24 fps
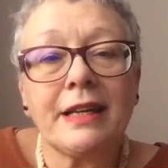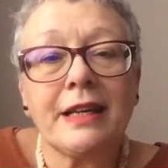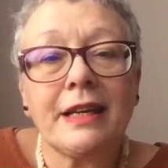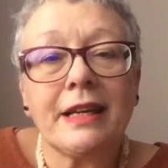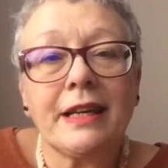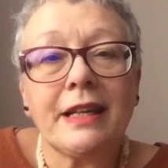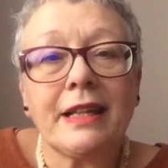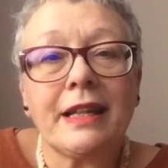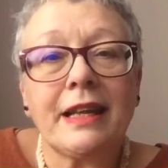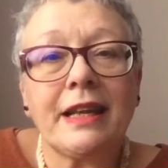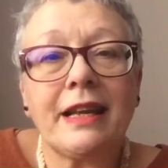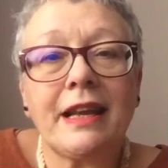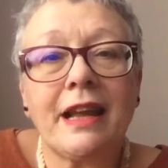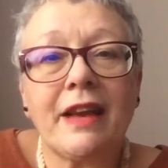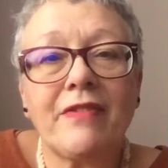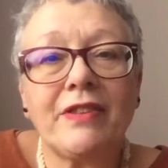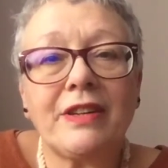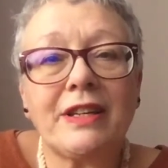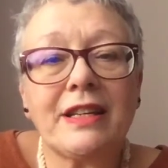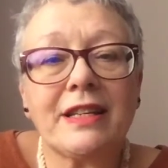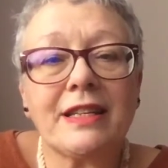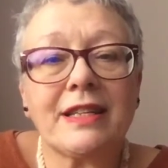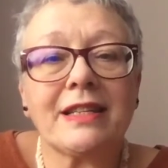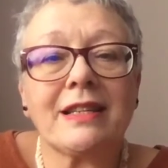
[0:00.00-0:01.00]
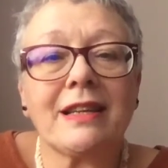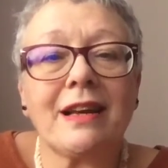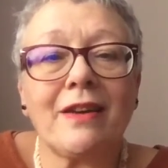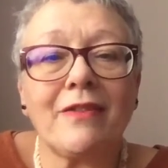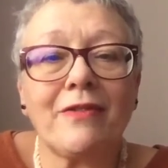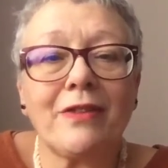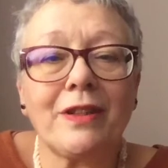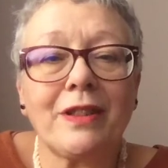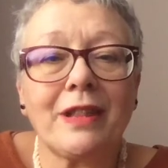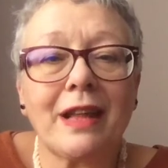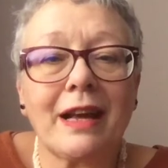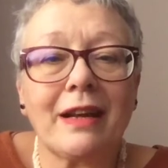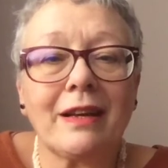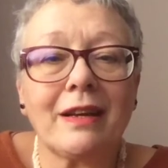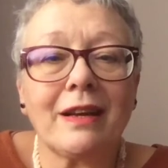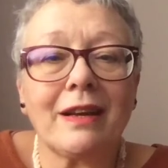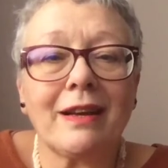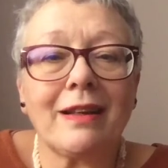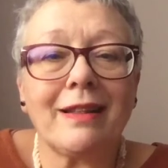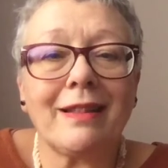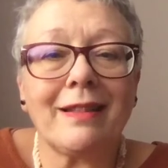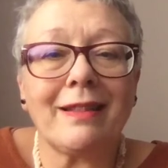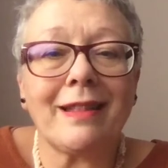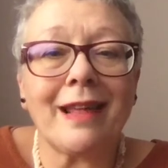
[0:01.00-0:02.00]
They never discover that
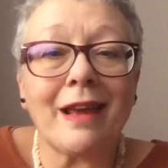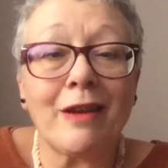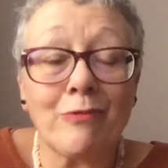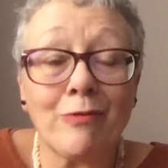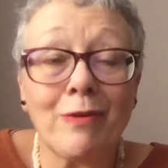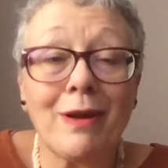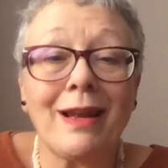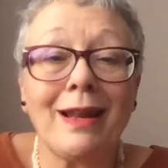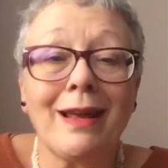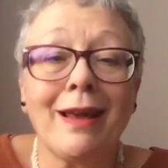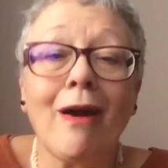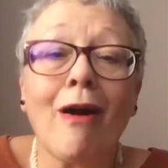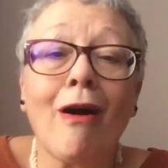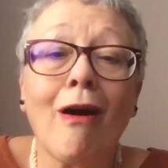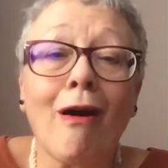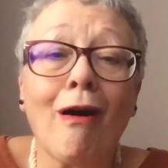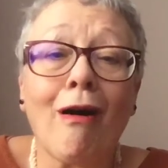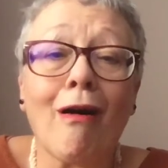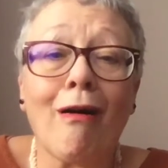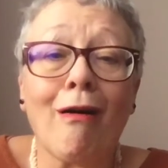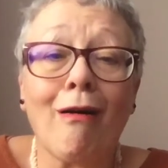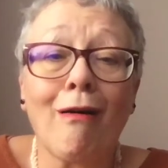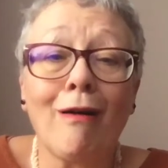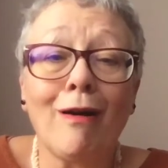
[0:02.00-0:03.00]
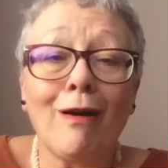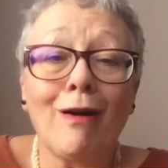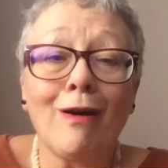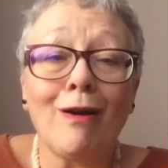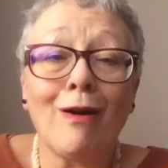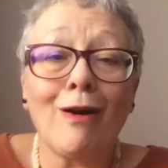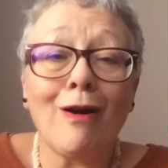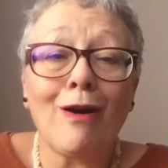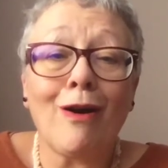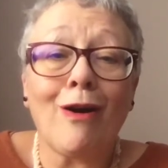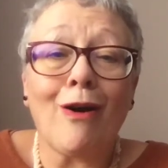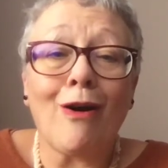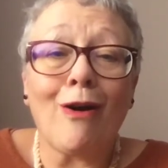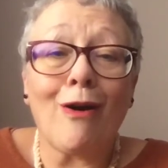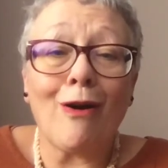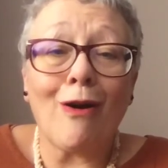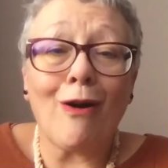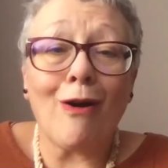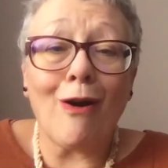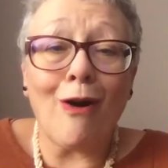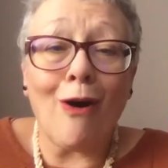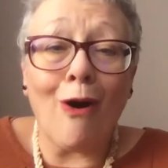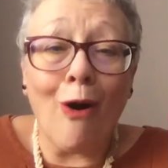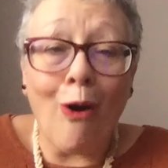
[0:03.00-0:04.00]
they really are
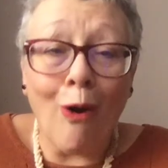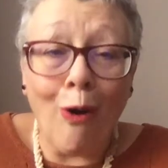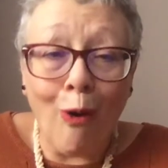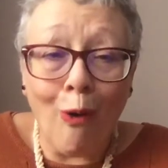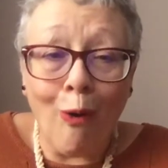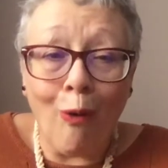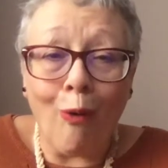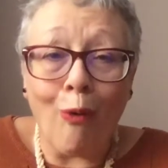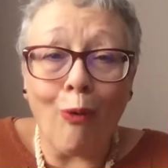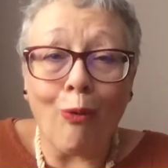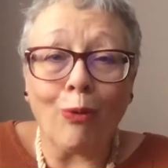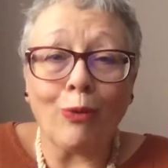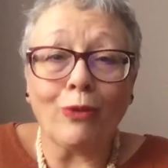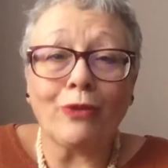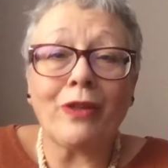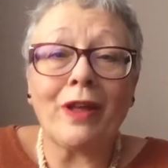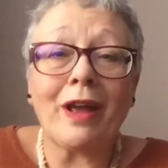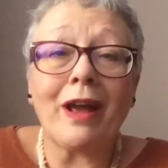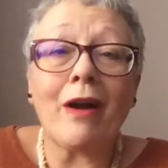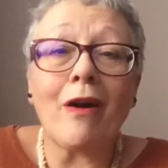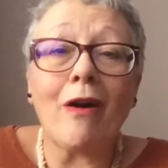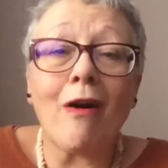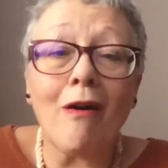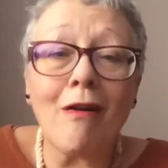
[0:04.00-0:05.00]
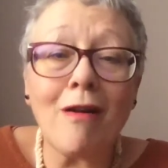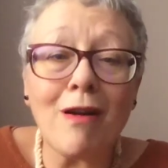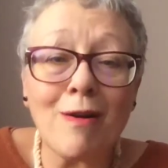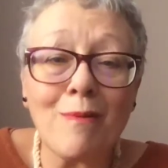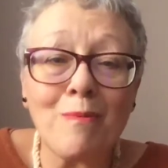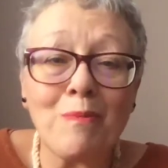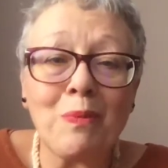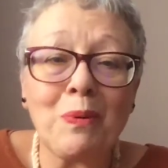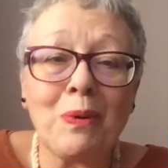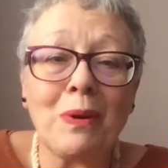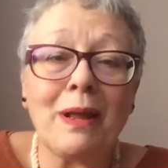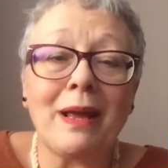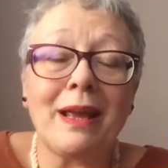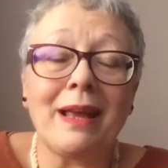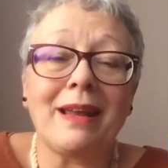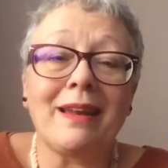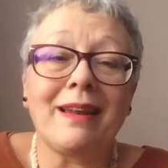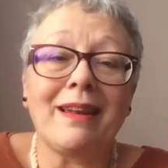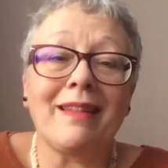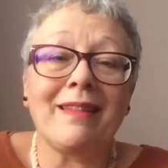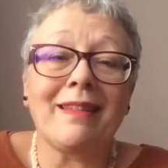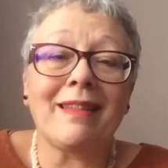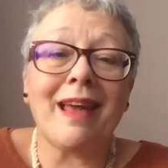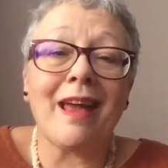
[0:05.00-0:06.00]
whole, they are complete,
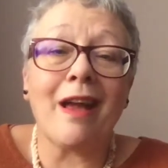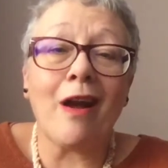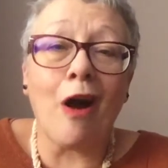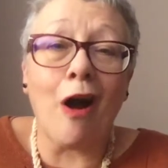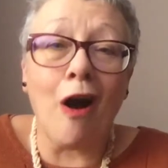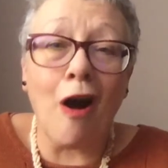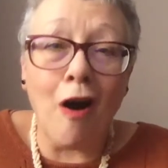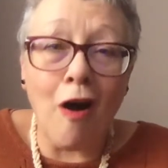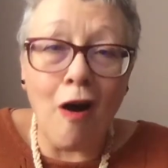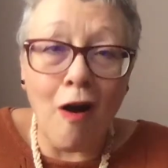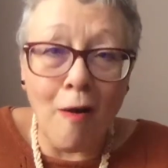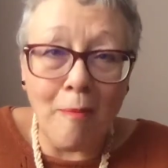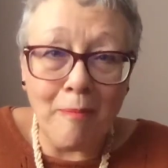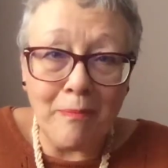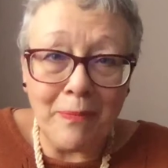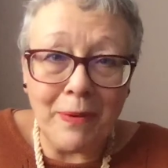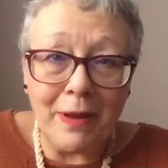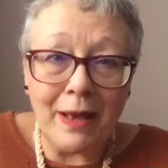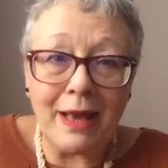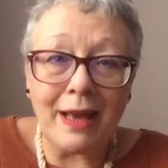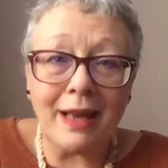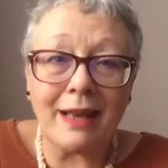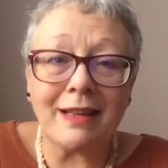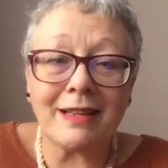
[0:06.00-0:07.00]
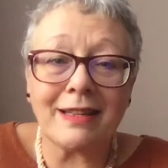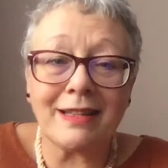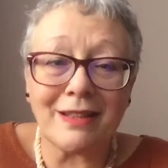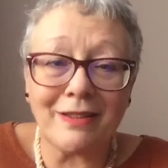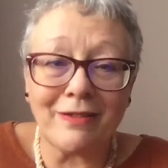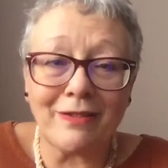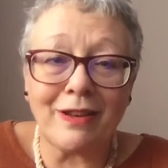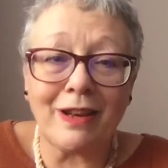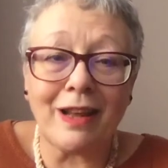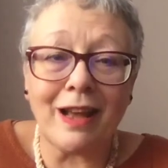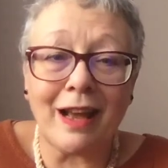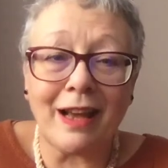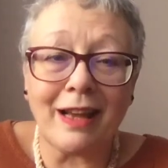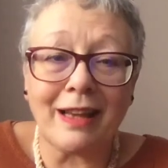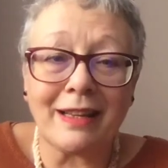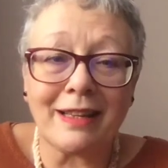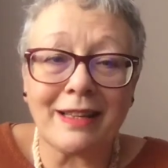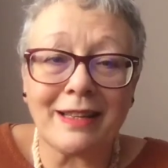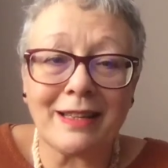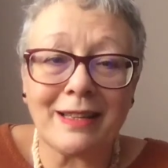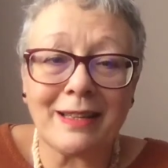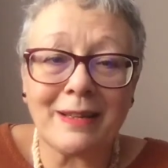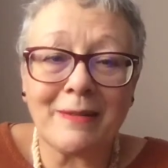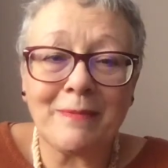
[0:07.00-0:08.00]
they are beings of
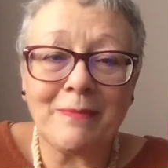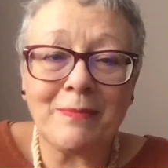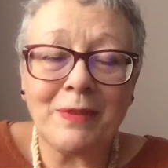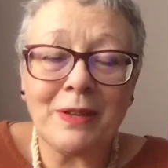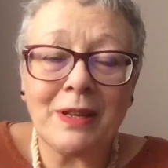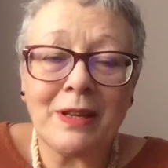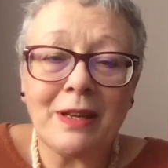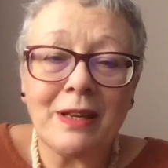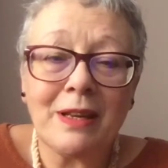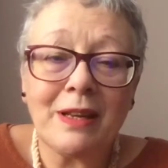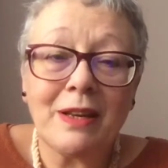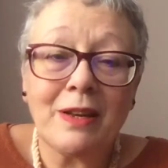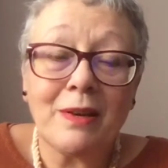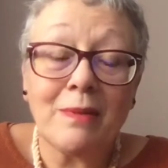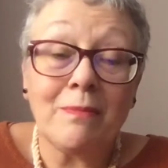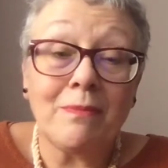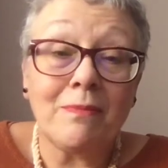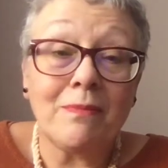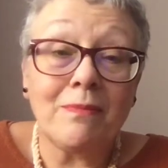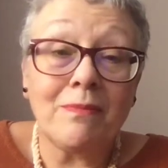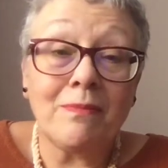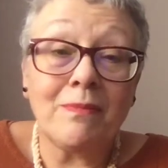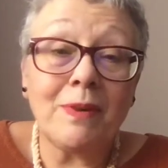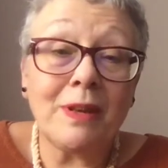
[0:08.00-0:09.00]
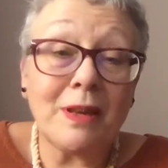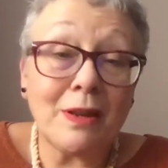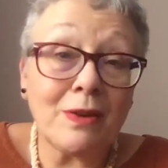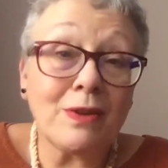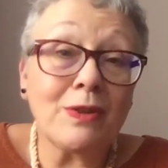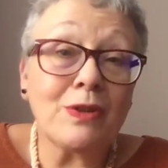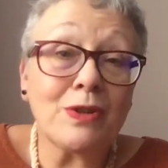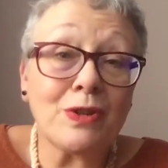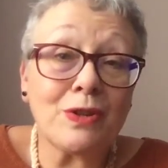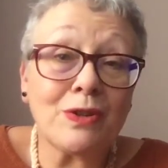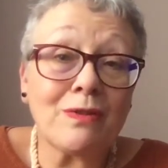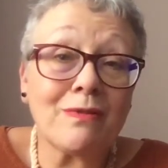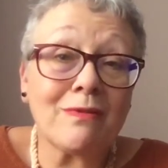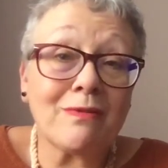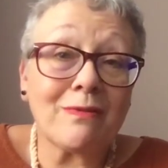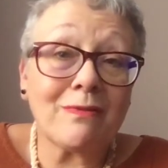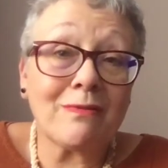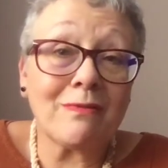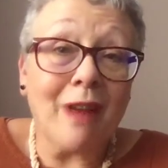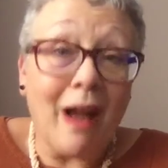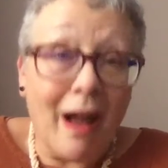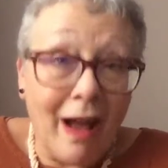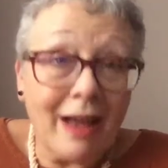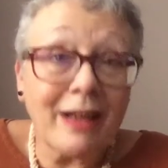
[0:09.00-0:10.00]
light. Because
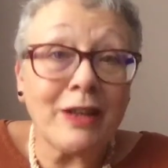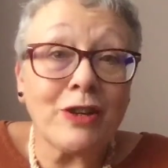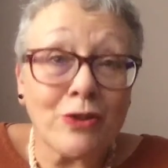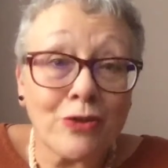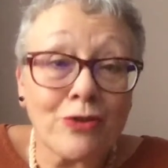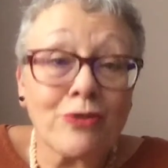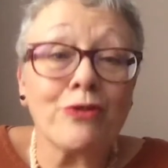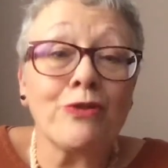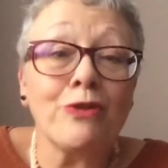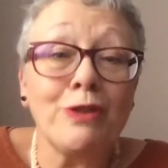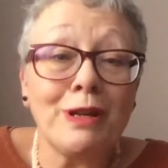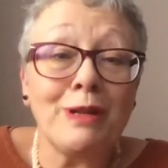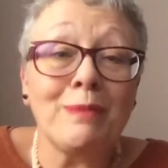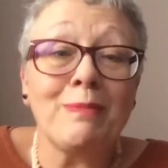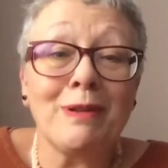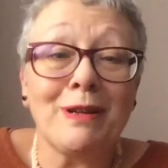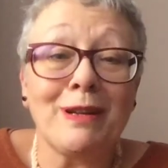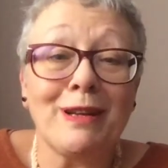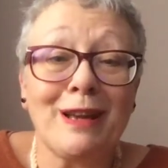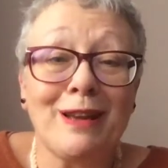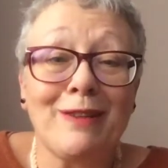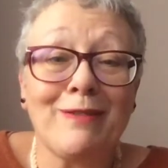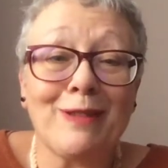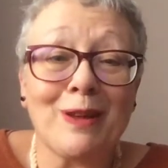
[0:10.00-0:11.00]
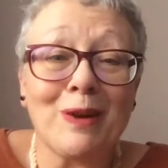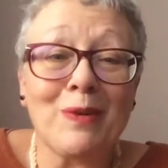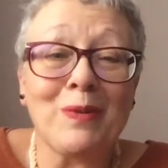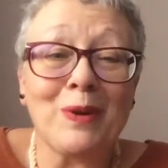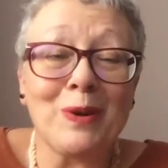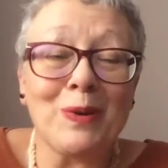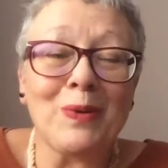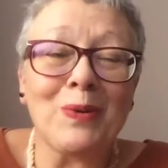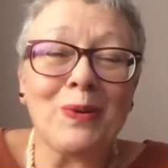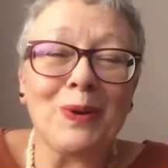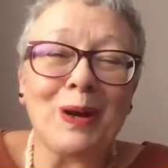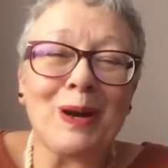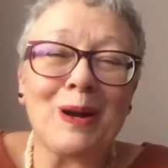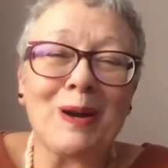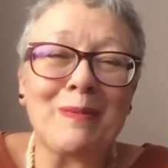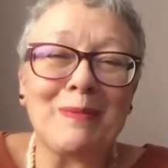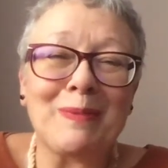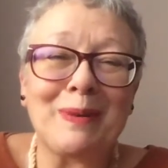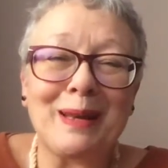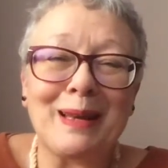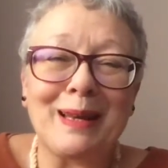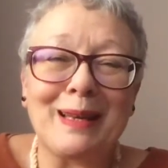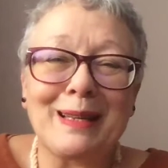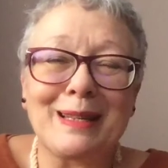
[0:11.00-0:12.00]
I truly believe that we all are
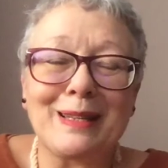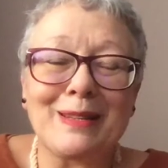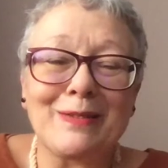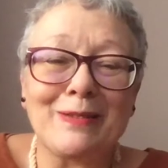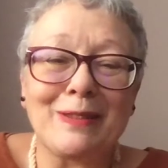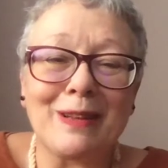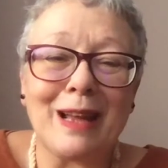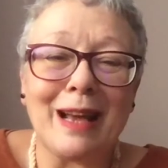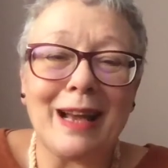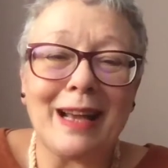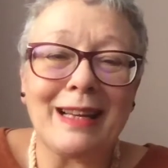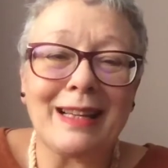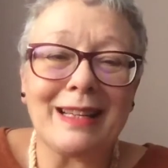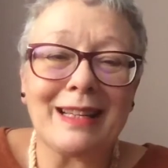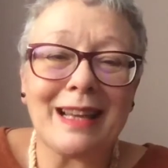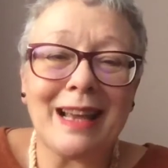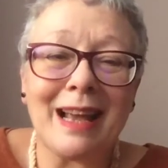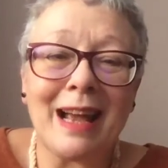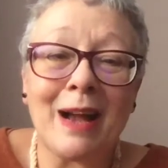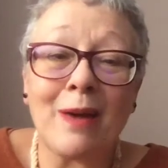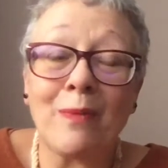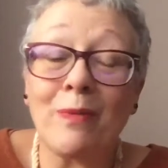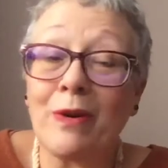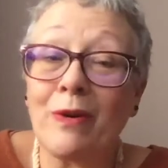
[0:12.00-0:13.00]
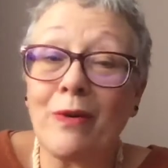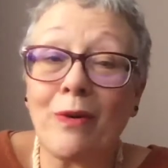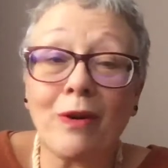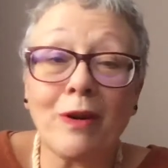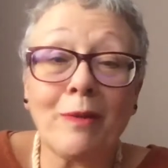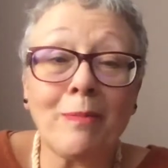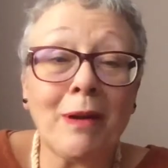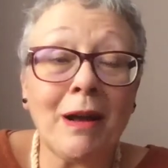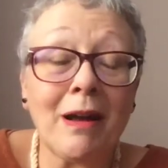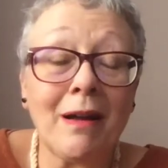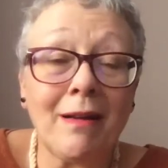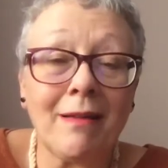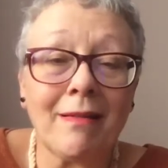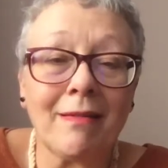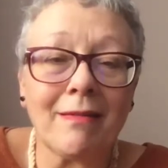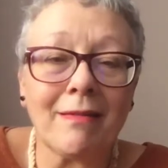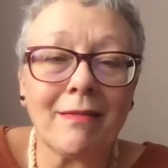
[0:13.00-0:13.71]
beings of light and we're on a path.